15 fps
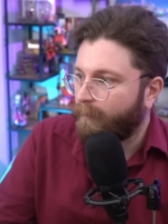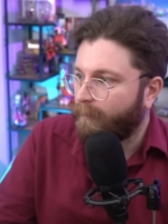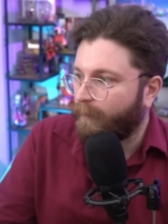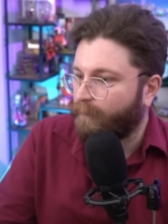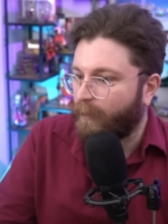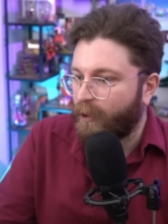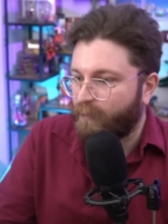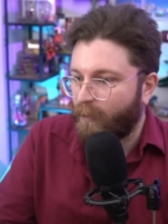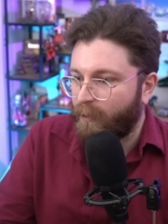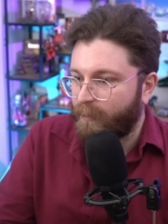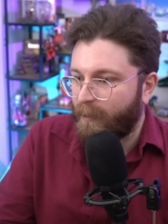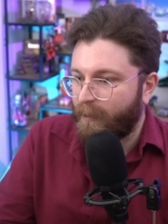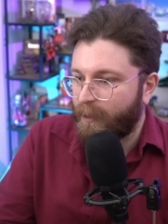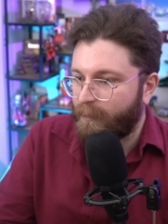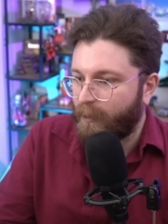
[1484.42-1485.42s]
fresh
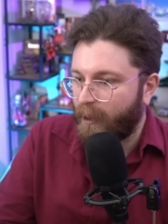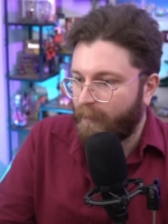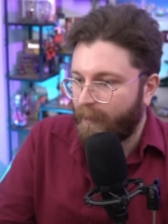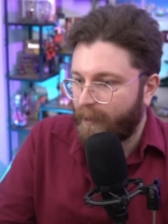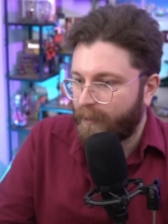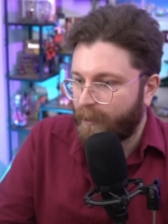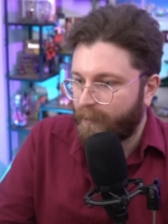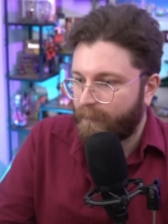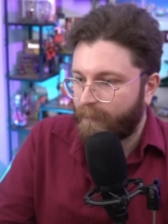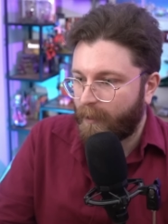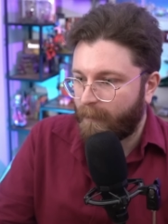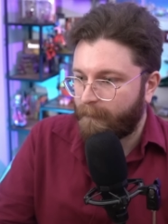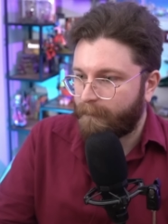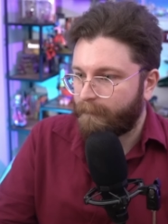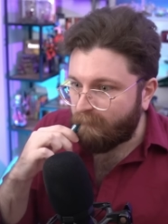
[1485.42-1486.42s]
rosemary is pretty amazing,
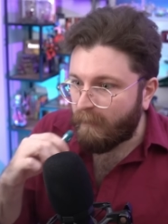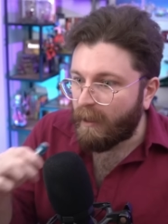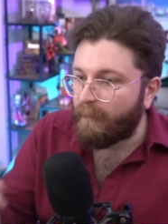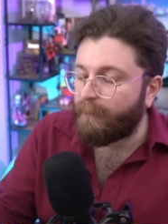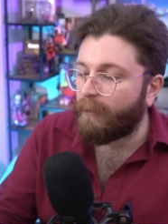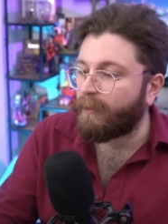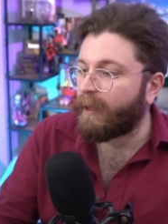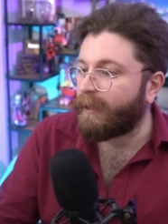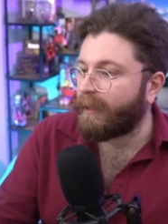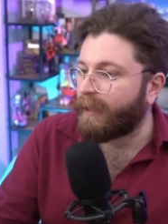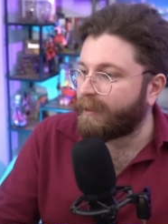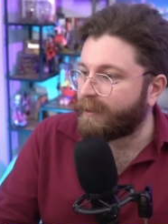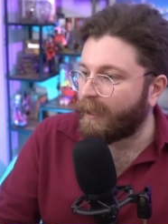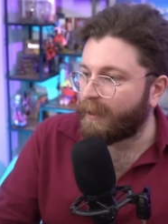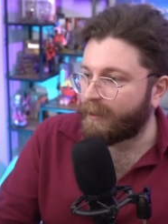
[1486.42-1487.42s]
yeah. Vote Night,
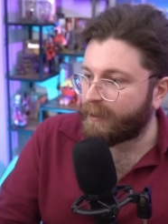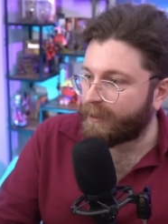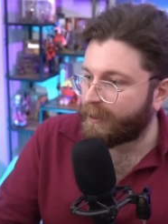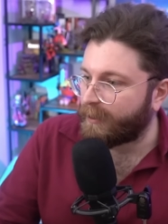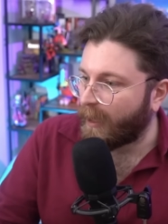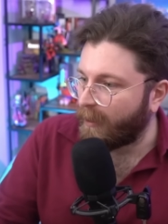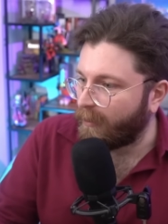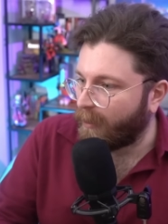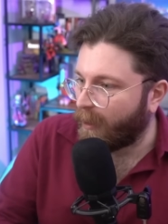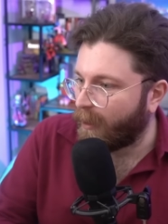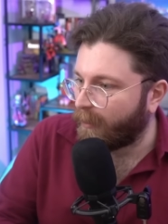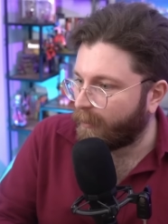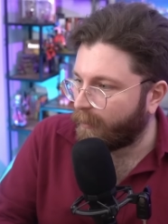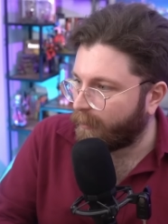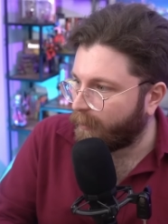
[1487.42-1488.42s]
it's not a stun
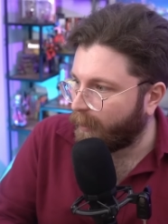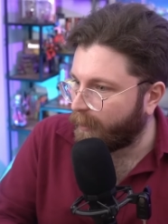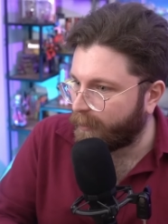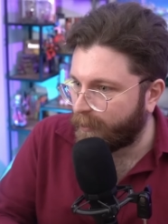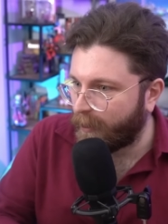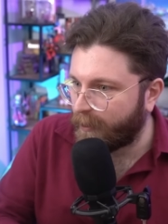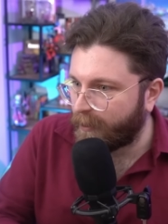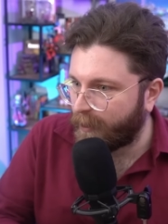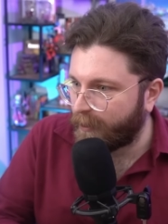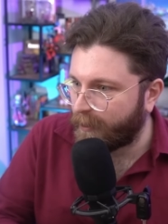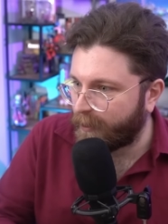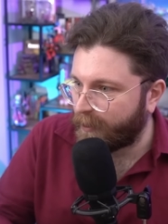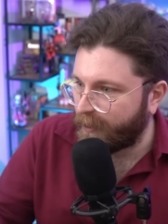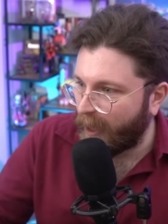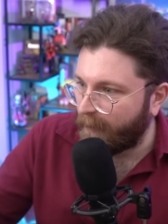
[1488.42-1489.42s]
lock. It's
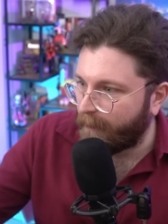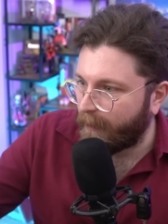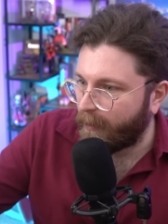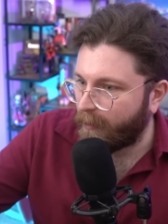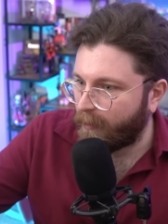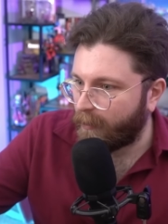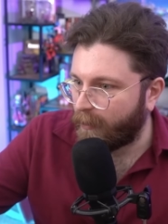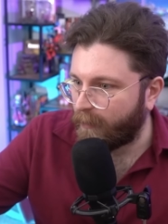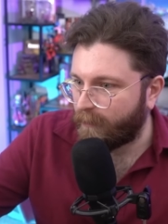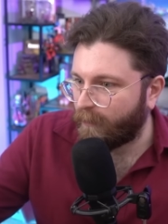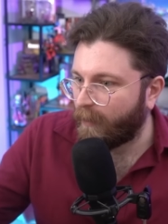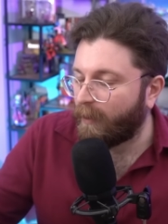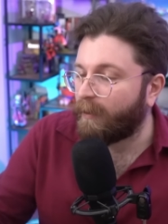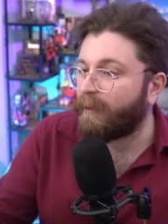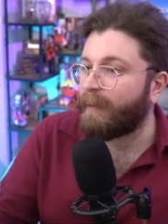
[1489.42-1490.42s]
a segment. It's,
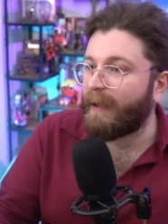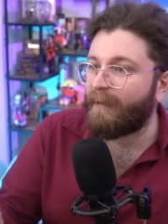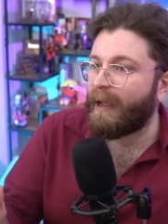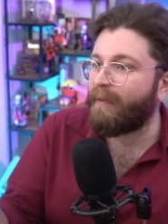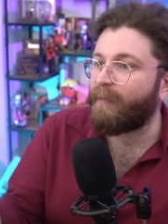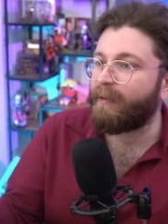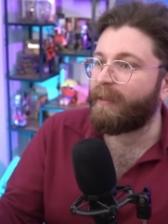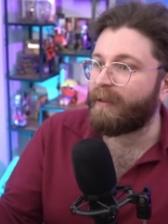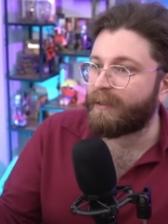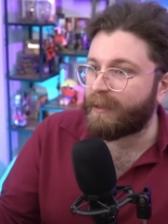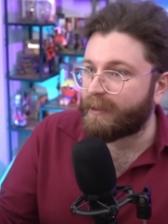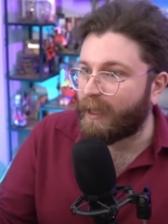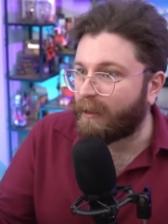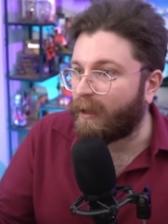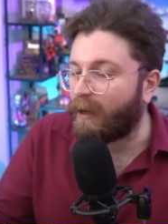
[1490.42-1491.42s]
well, everything's a
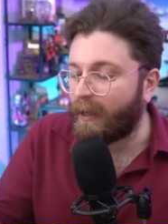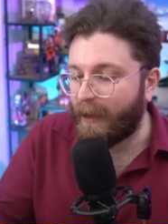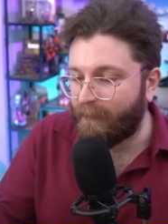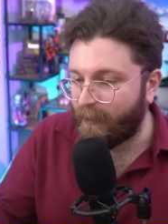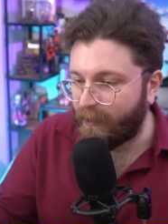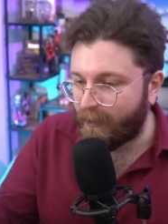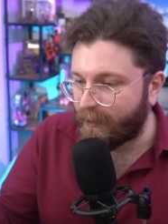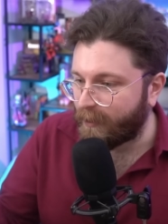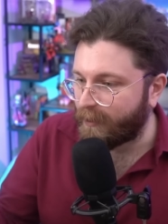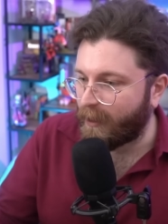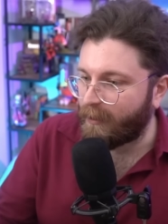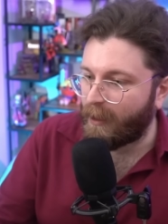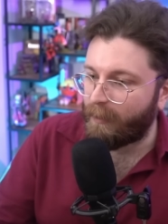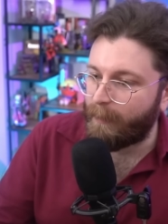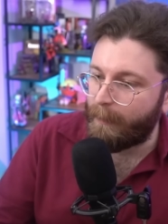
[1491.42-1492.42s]
stunlock.
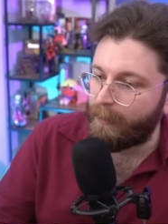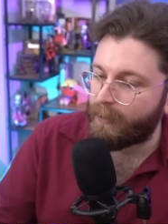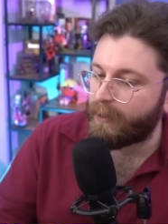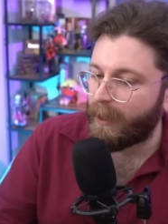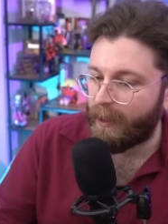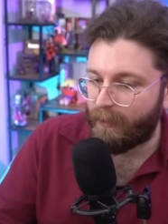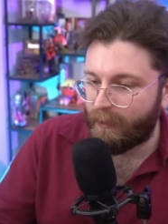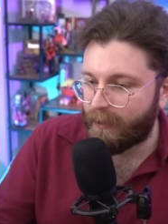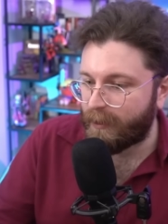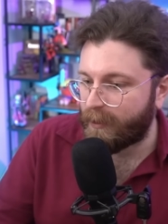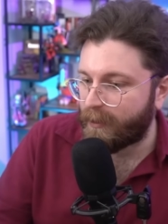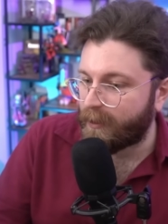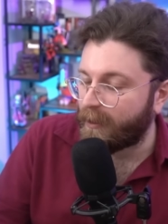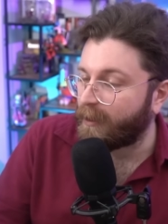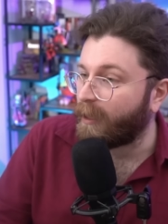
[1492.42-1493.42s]
People say, oh, this
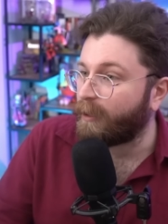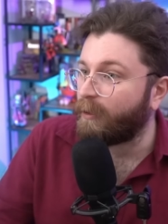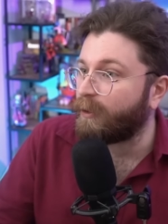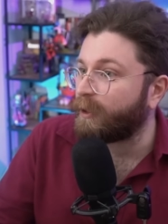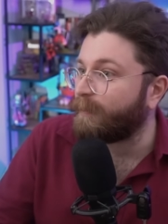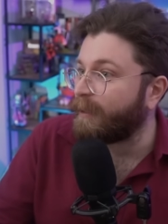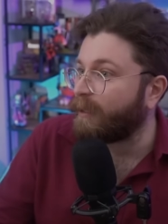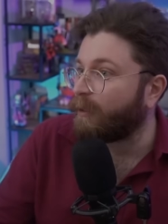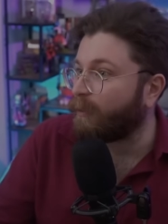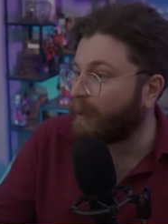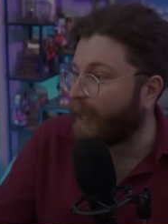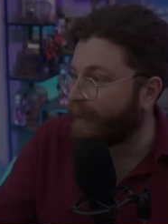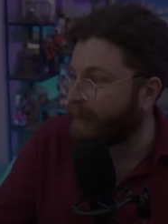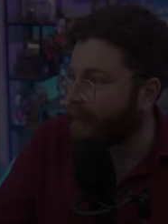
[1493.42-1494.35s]
is a stunlock. You just mean you don't like